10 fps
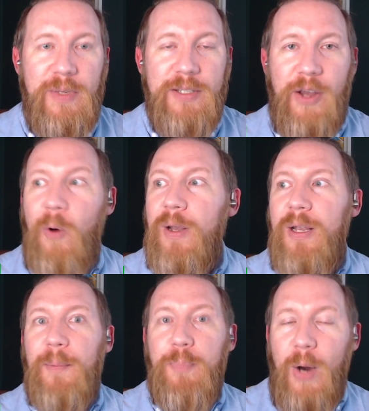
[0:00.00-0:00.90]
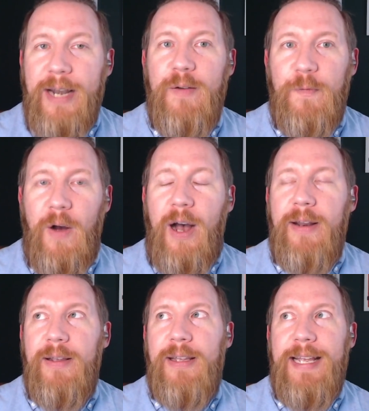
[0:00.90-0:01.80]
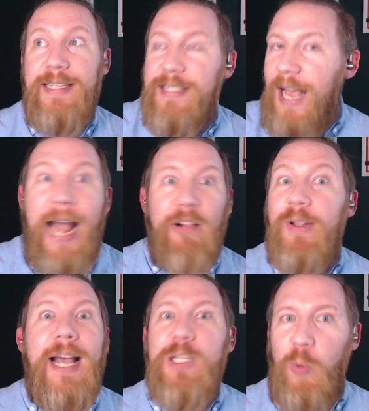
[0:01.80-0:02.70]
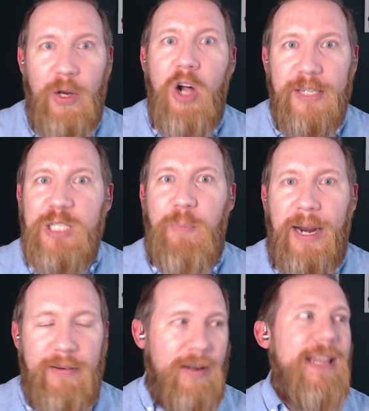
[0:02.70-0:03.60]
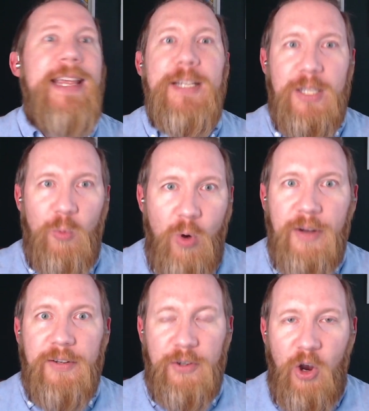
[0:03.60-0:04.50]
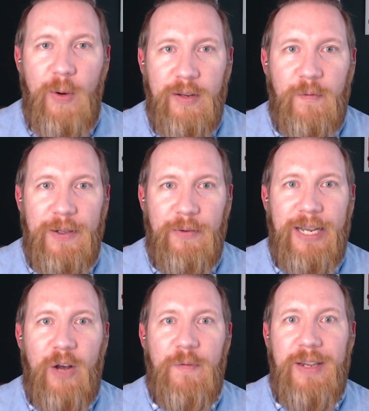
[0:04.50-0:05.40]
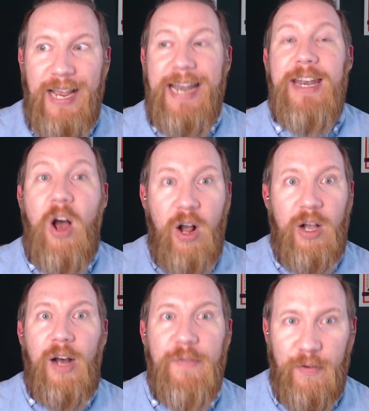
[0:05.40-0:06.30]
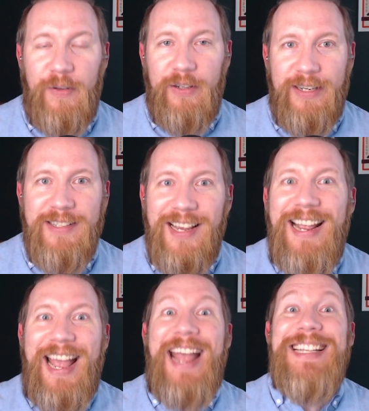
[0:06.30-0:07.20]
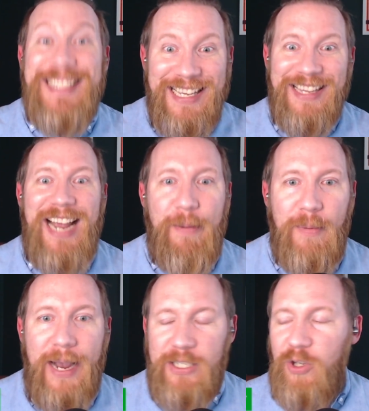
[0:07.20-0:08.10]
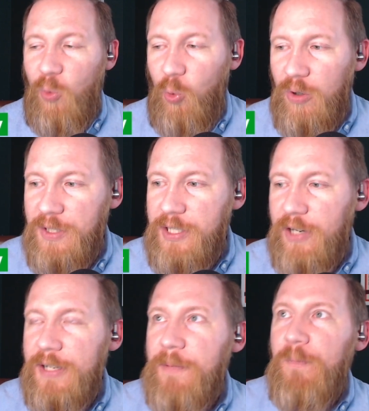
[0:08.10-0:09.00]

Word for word: So Brandon Pfaadt, exactly as we all expected. He's the one to go into Philadelphia and knock off the Phillies and send the Diamondbacks to the World Series.